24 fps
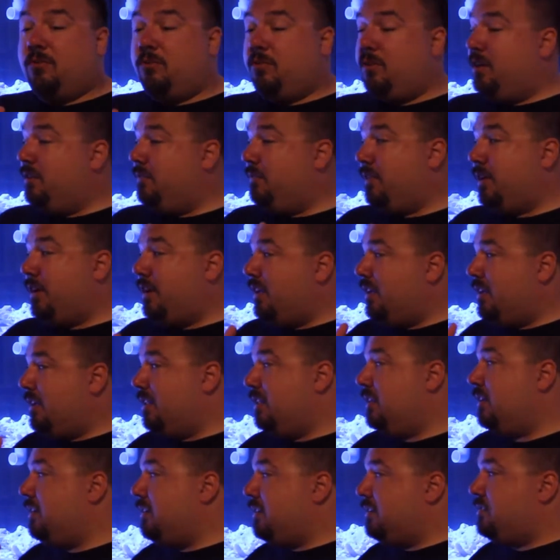if
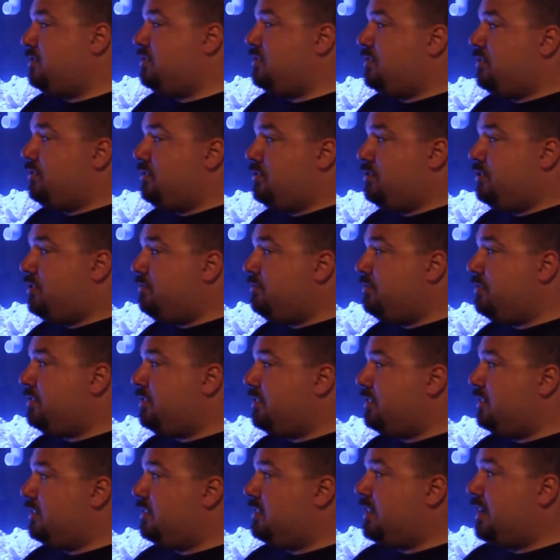anything gets introduced
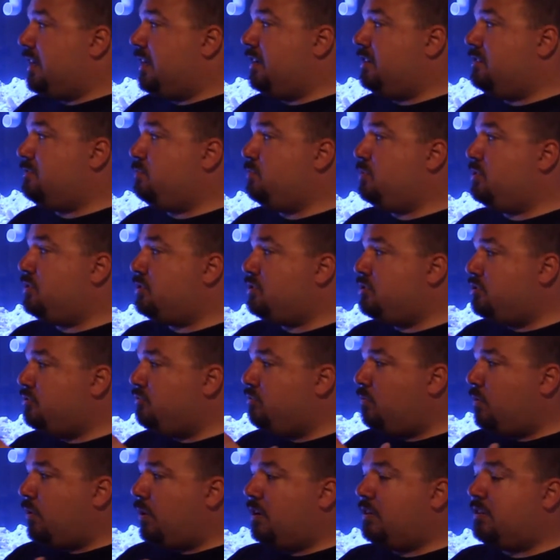to the tanks, because you
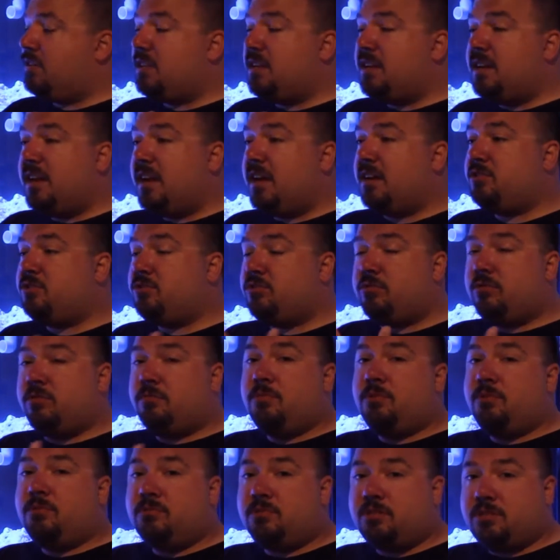want the natural
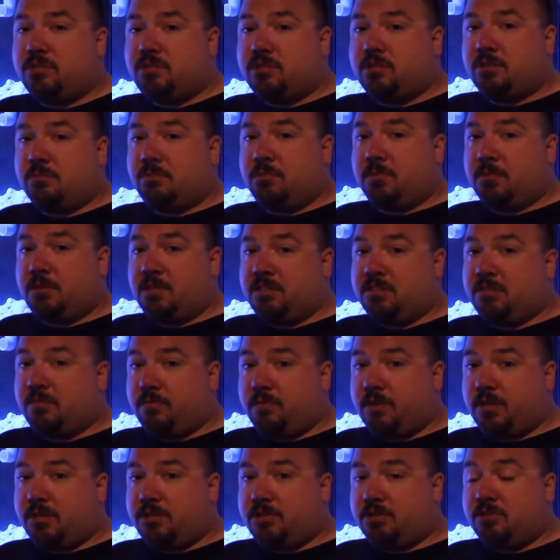immune system of these
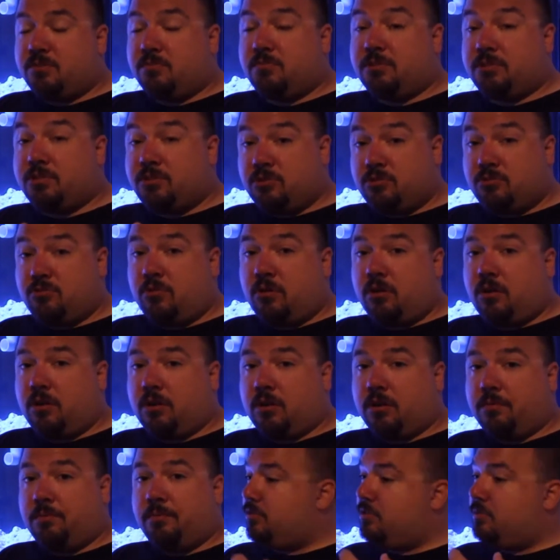fish to be
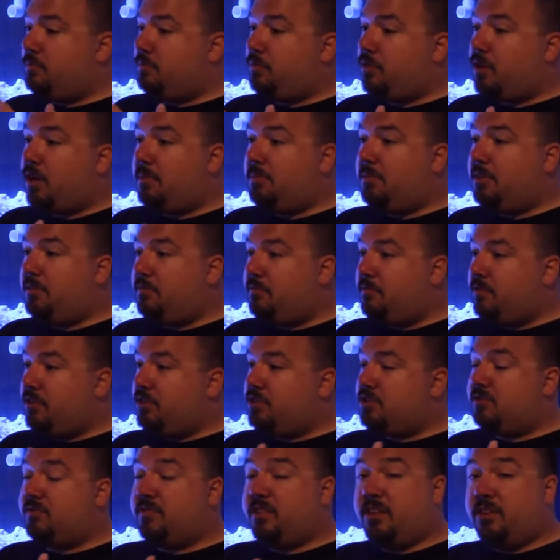strong. Depriving
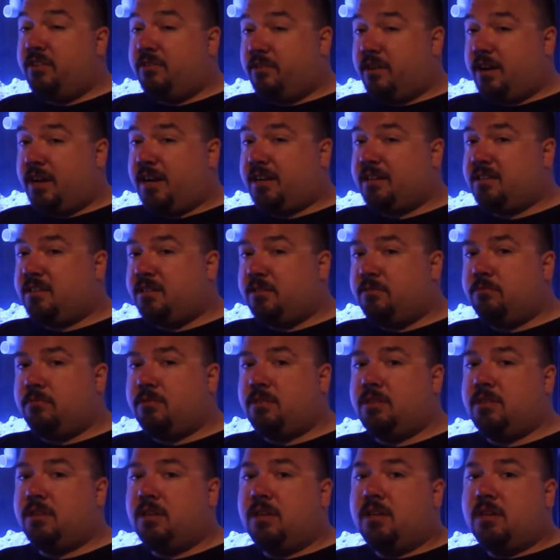fish of interacting
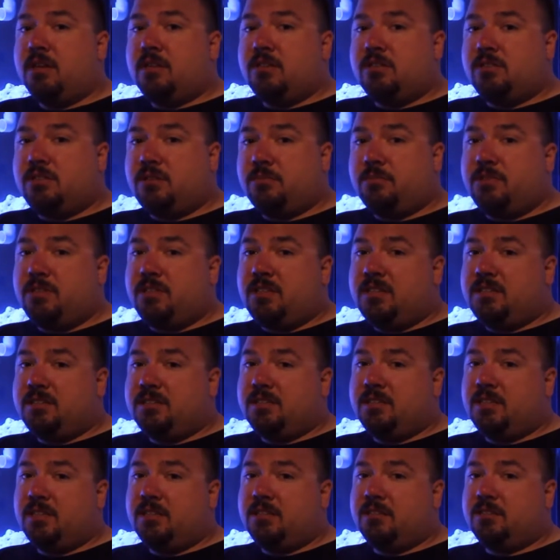with some of these
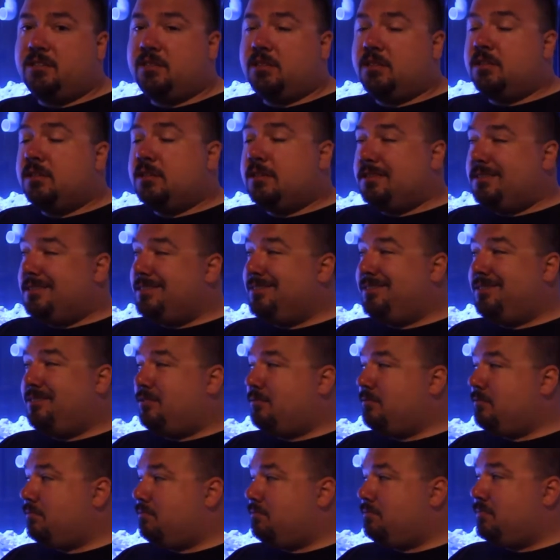things can
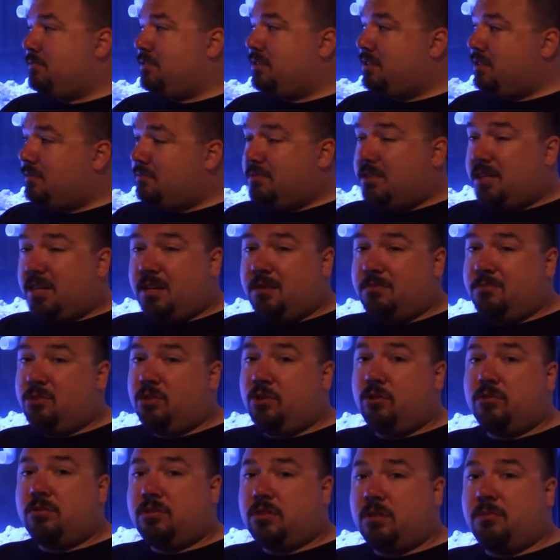sometimes
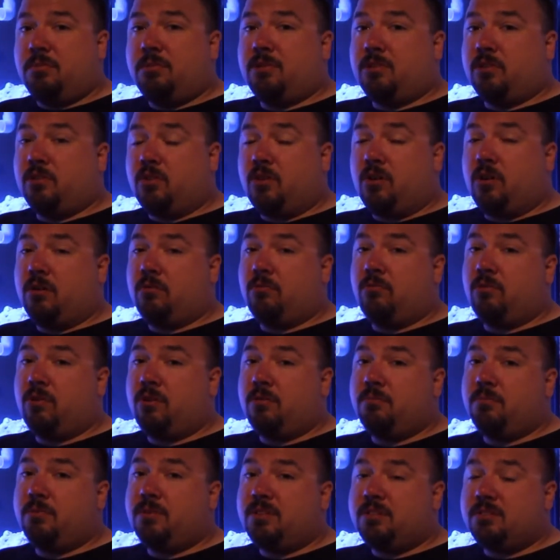hurt them in the long
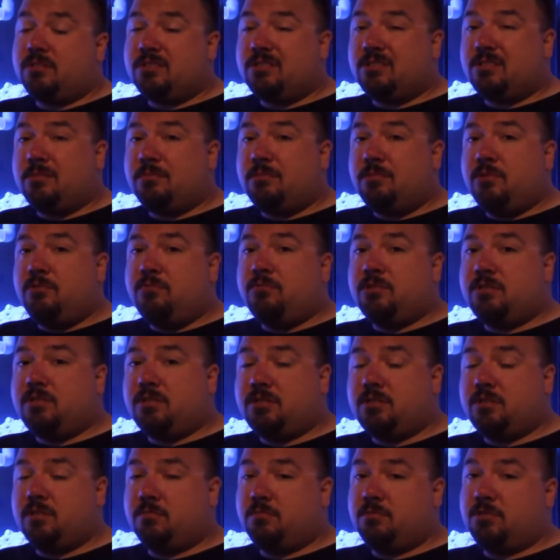run because their immune
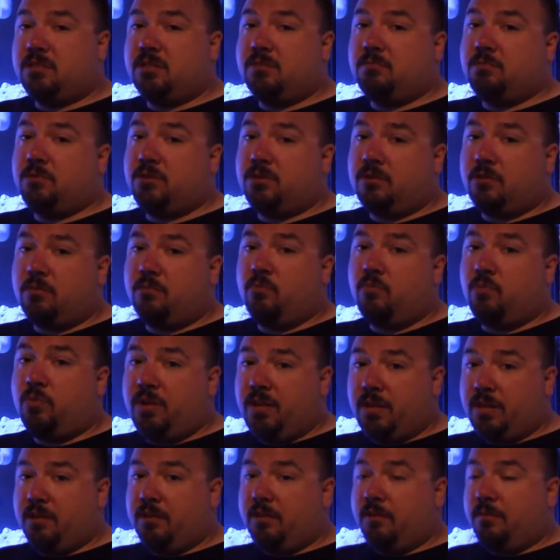systems can become weak.